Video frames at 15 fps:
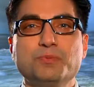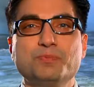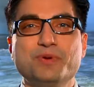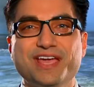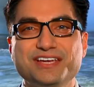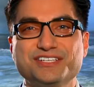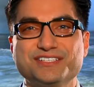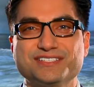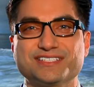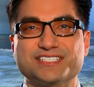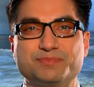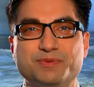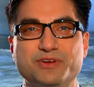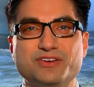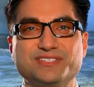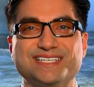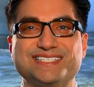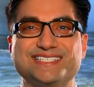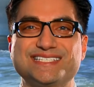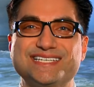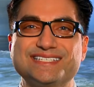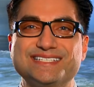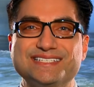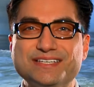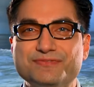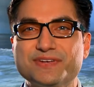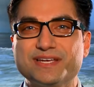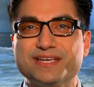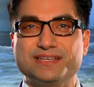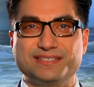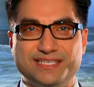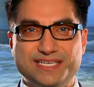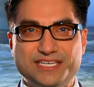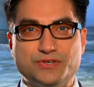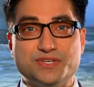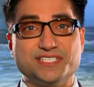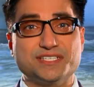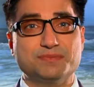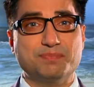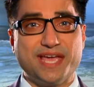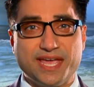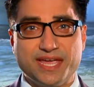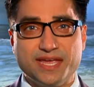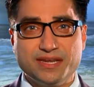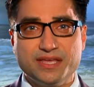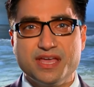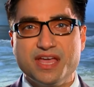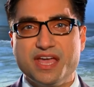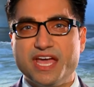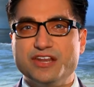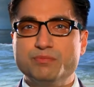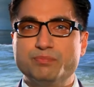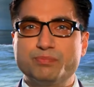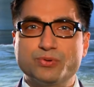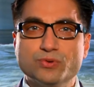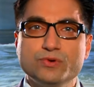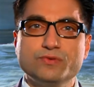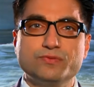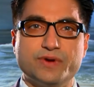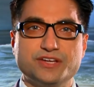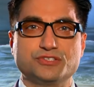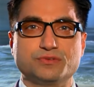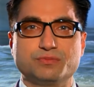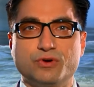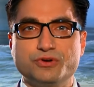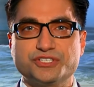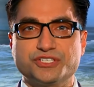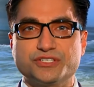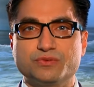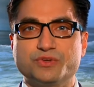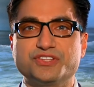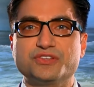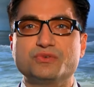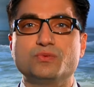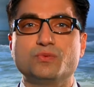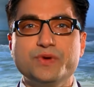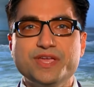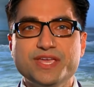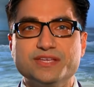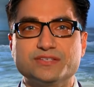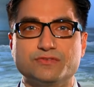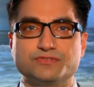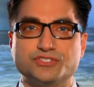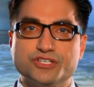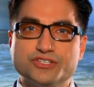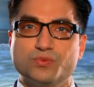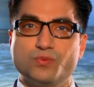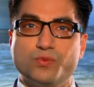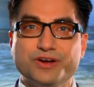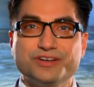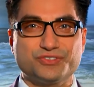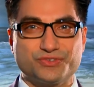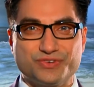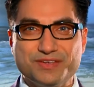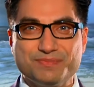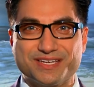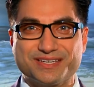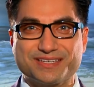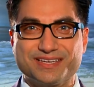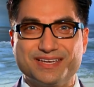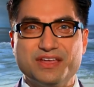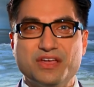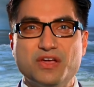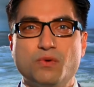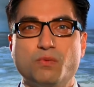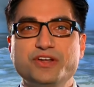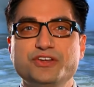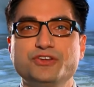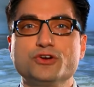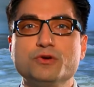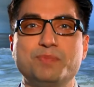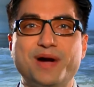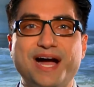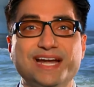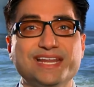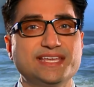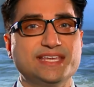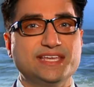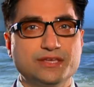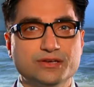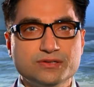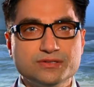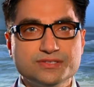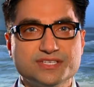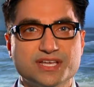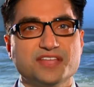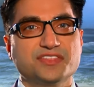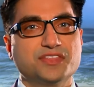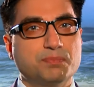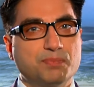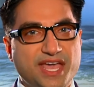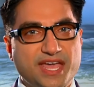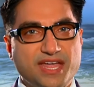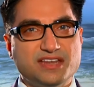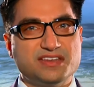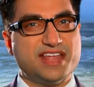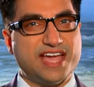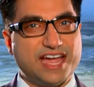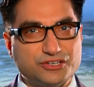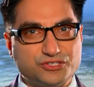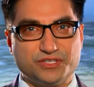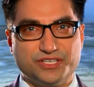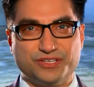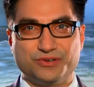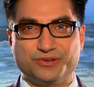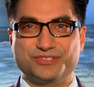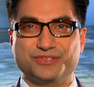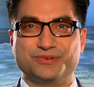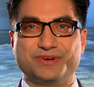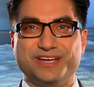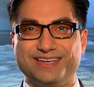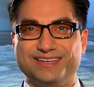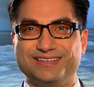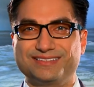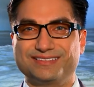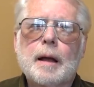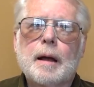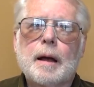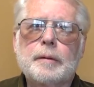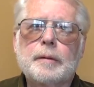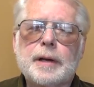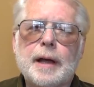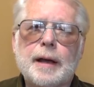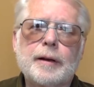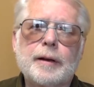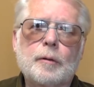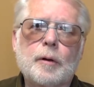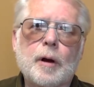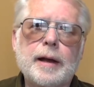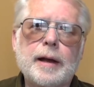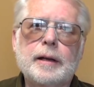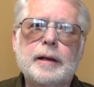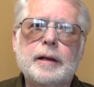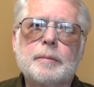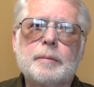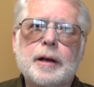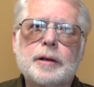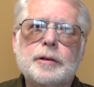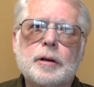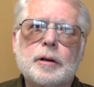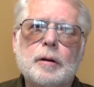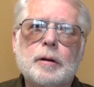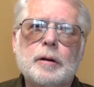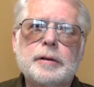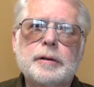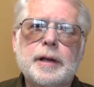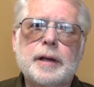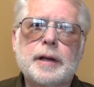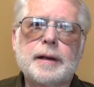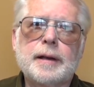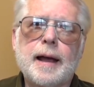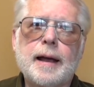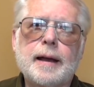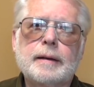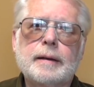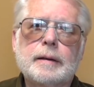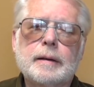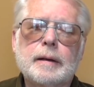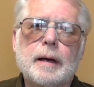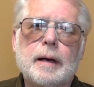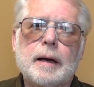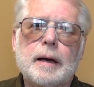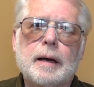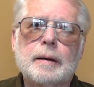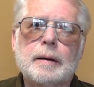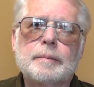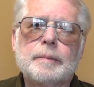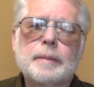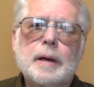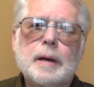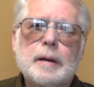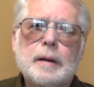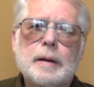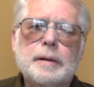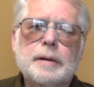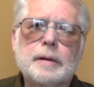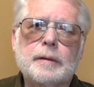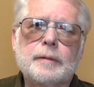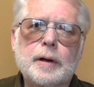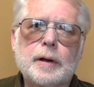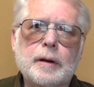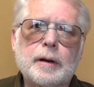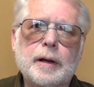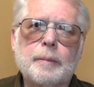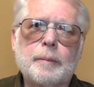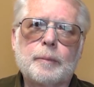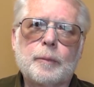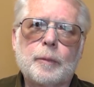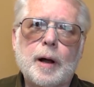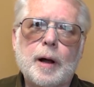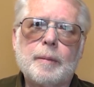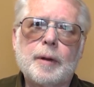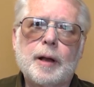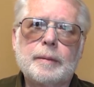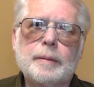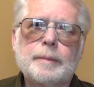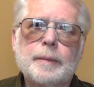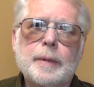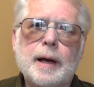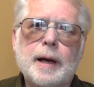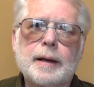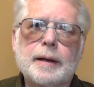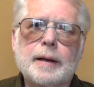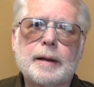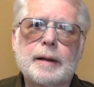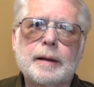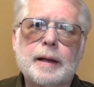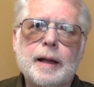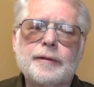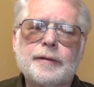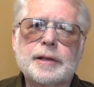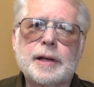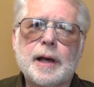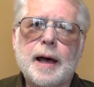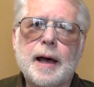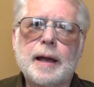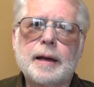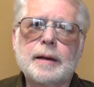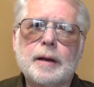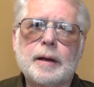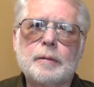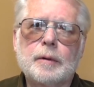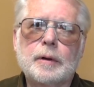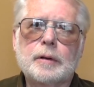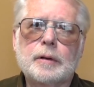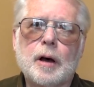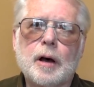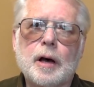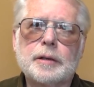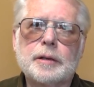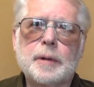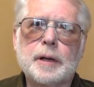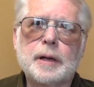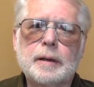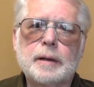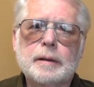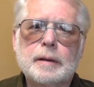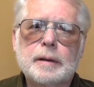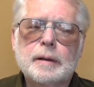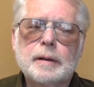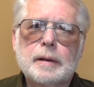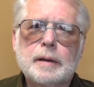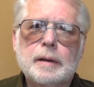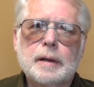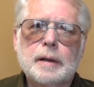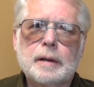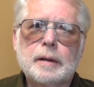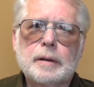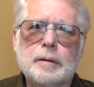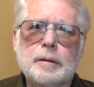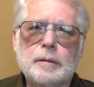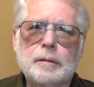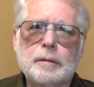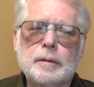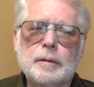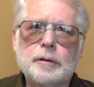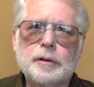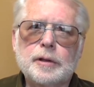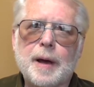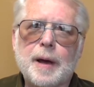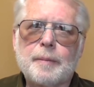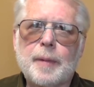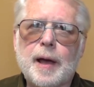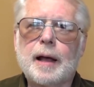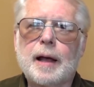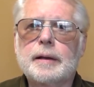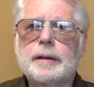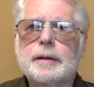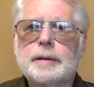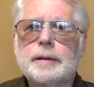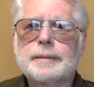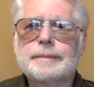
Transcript: patients experience a significant decrease in pain and improved range of motion within weeks of just one treatment. When your body heals, the pain naturally goes away. I was having grinding in my shoulders at night, severe hip problem on the left side that would cause me to lose my balance.